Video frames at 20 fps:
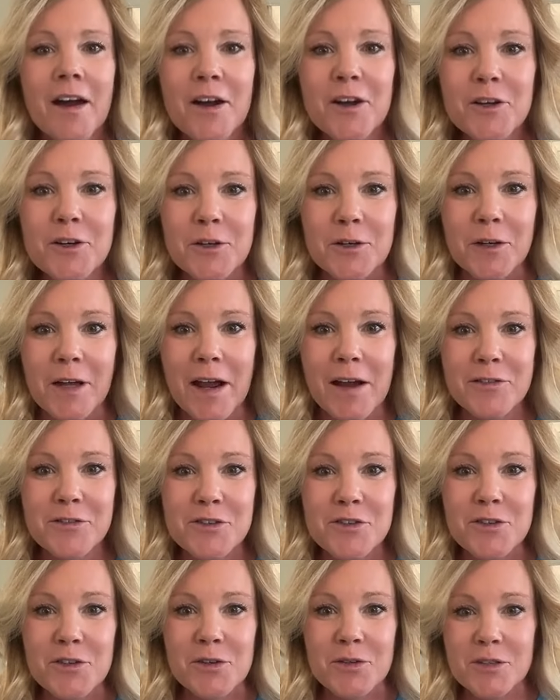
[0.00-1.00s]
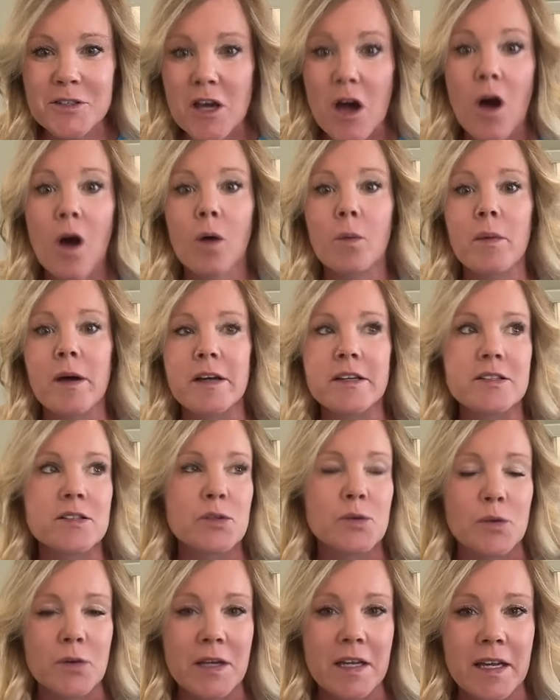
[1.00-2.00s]
Good afternoon to all my
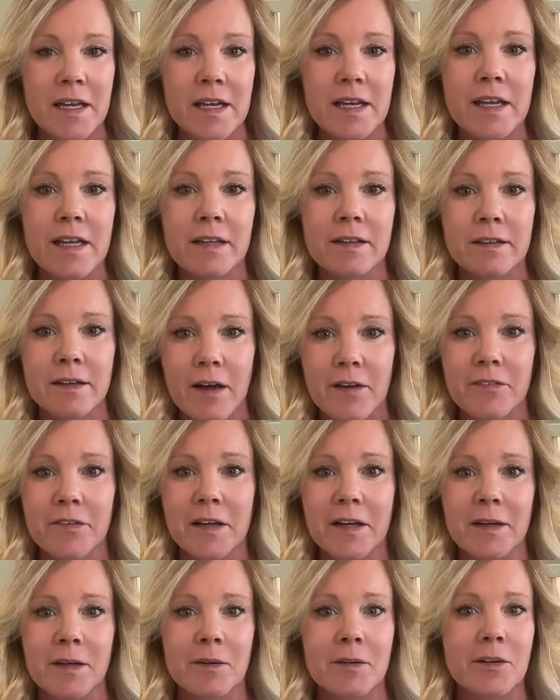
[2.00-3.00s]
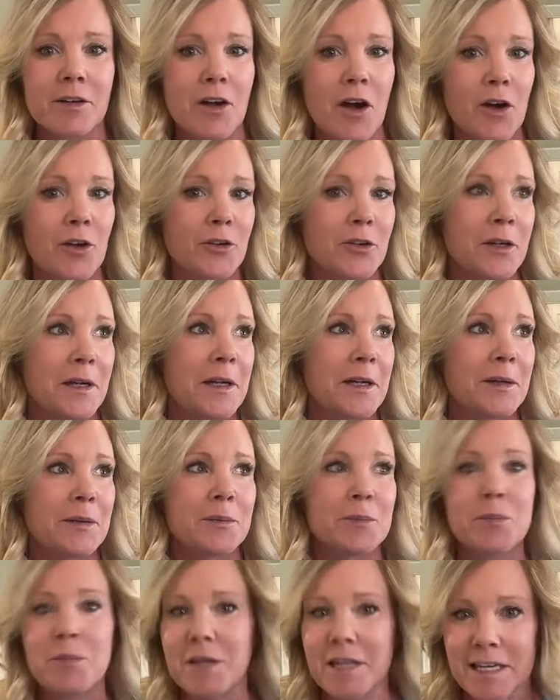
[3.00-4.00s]
zucchini loving
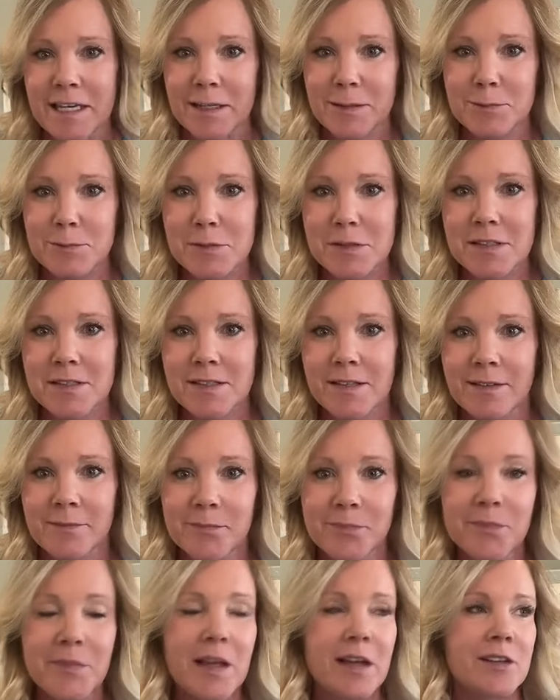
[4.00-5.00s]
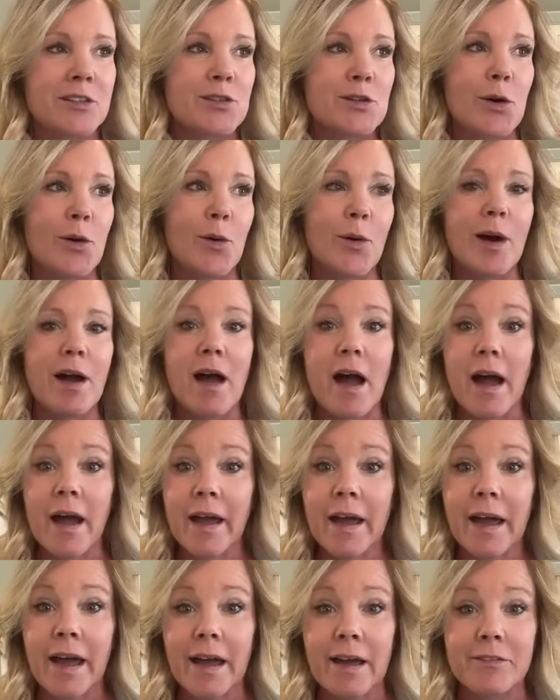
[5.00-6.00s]
gardening peeps. So
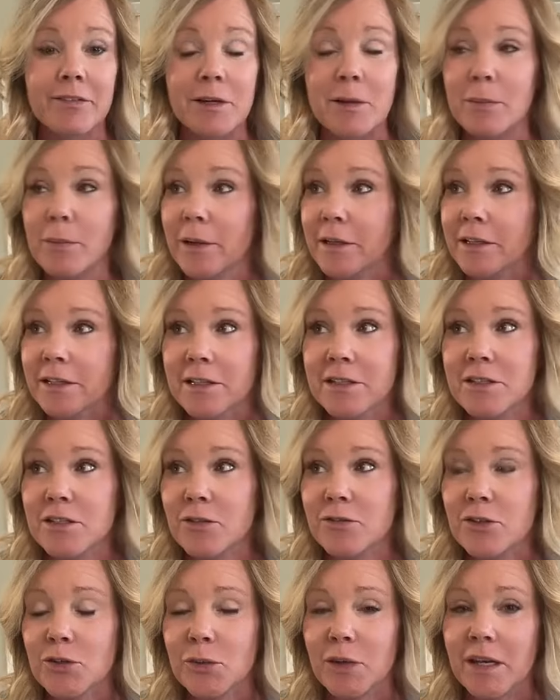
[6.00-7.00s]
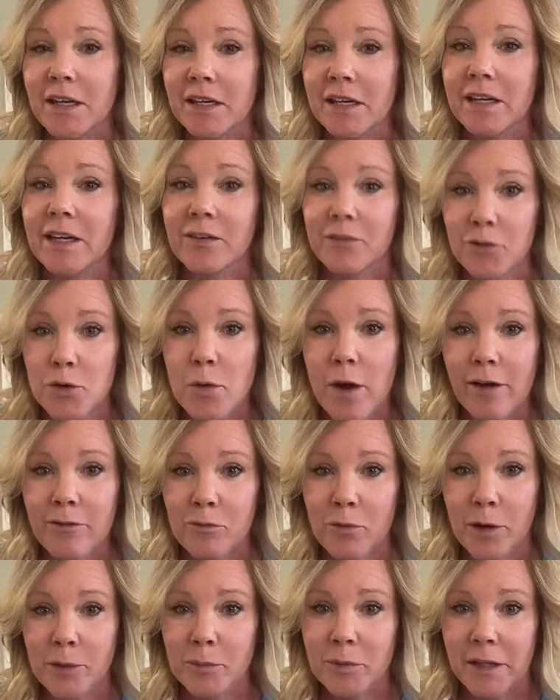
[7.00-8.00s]
I have an abundance of zucchini. If you
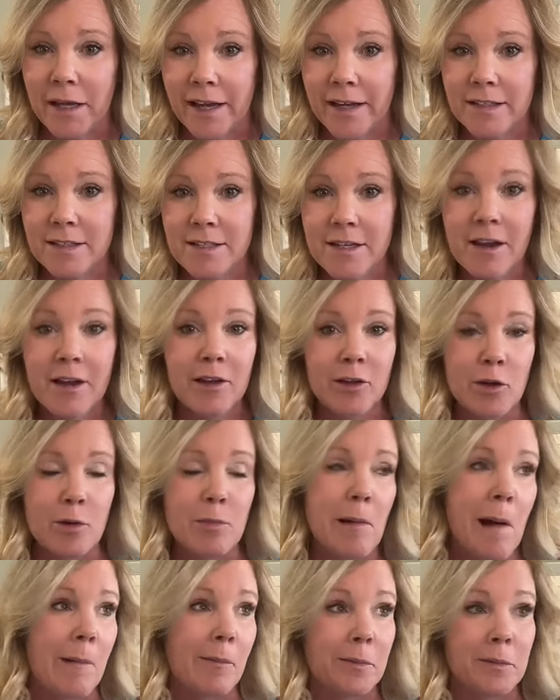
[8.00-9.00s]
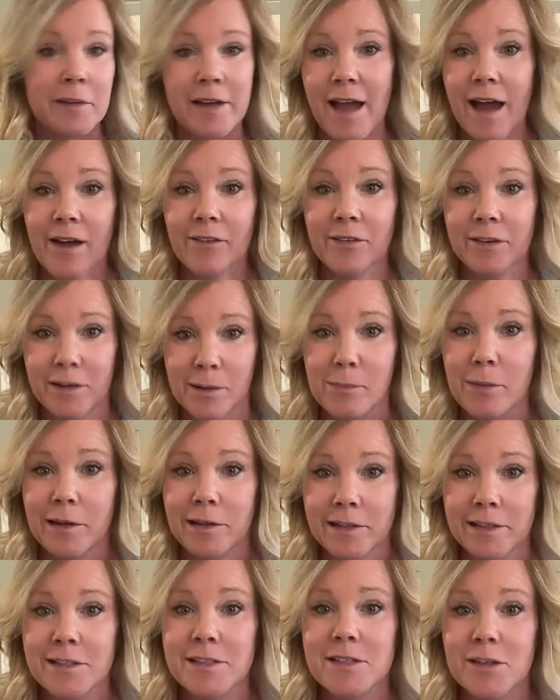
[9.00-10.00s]
have one plant, you probably have an
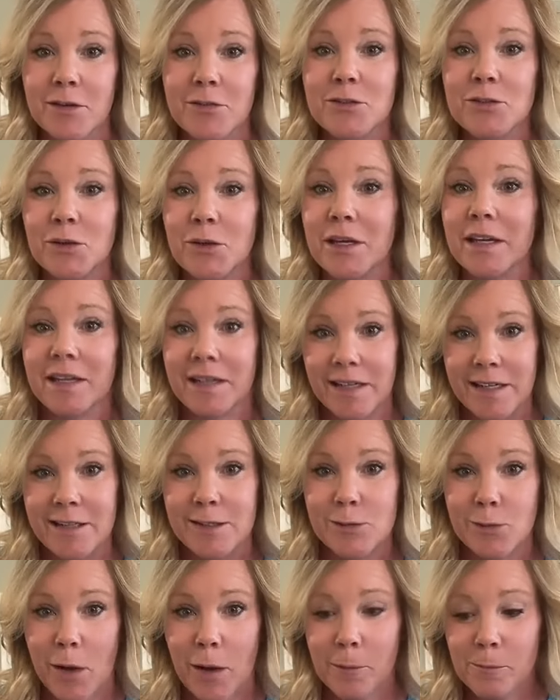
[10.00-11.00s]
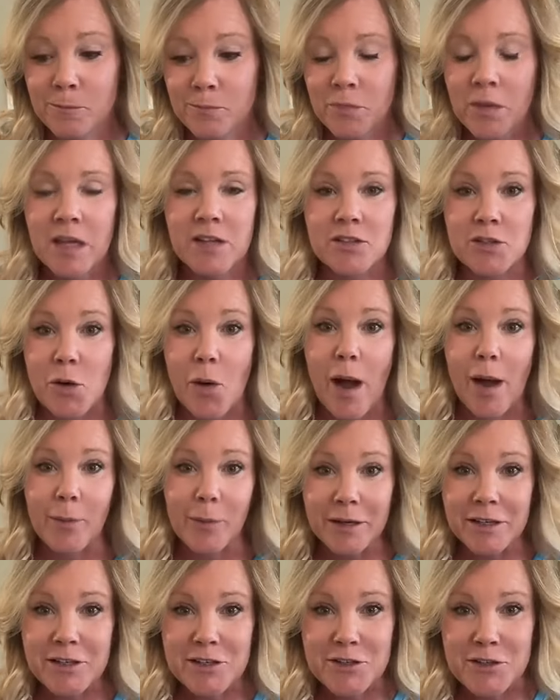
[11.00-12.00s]
abundance of zucchini as well. So I
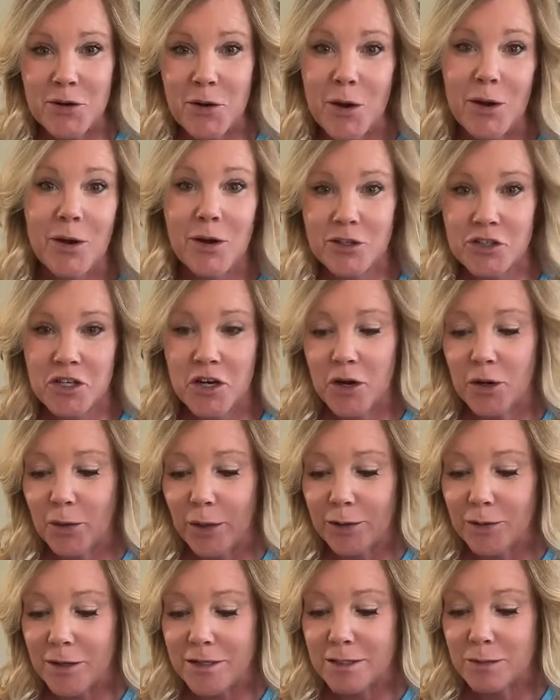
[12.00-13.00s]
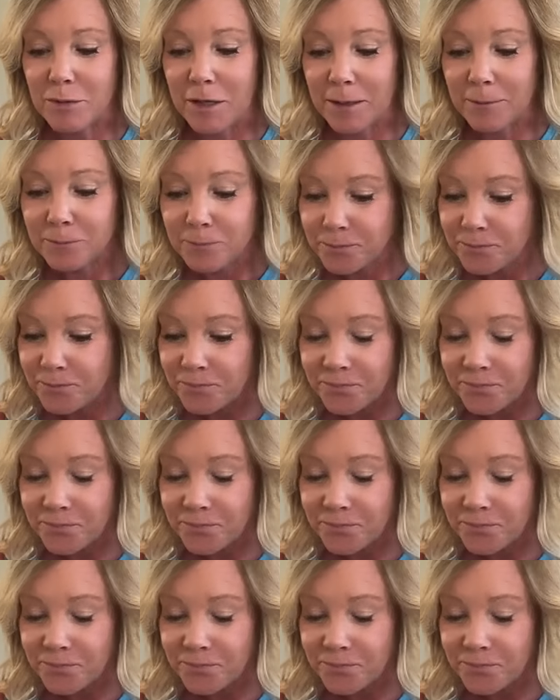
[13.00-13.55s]
wanted to share a quick recipe.